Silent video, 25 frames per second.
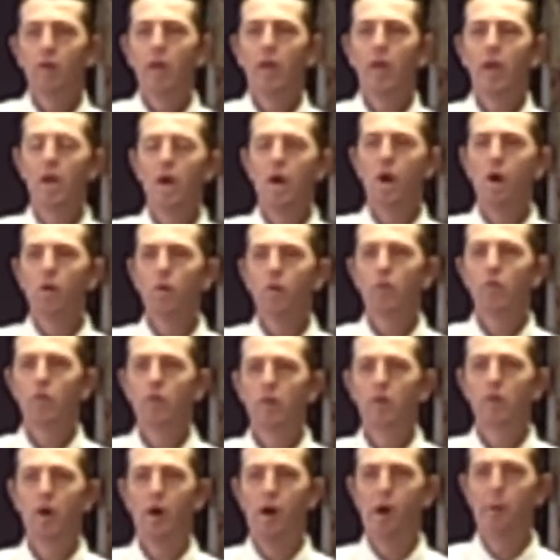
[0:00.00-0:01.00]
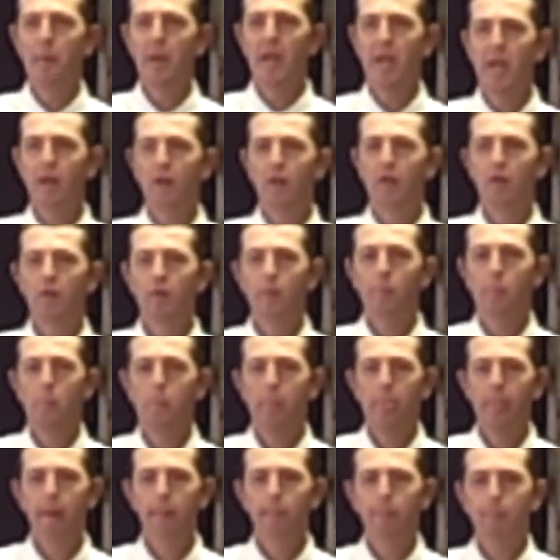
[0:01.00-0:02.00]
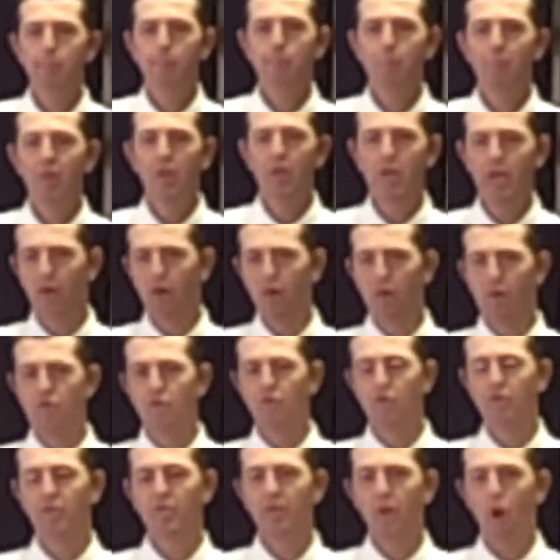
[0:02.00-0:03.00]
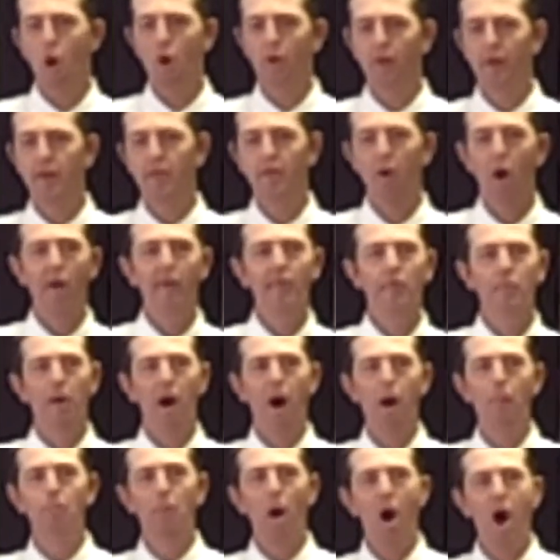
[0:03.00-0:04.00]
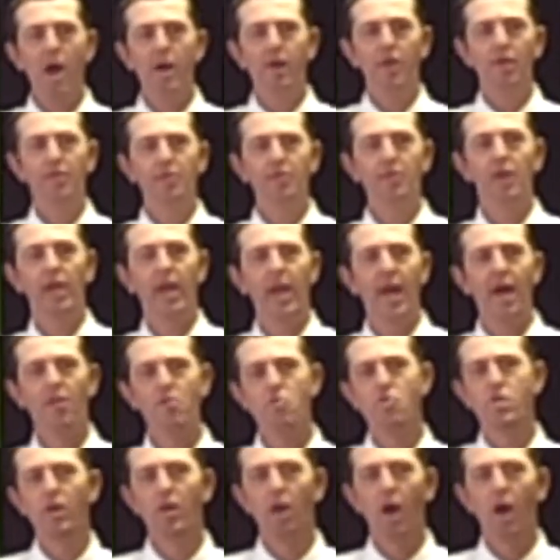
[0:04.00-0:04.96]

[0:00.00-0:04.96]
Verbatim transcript: You know, I mean, you know, there's a song that talks about bind us together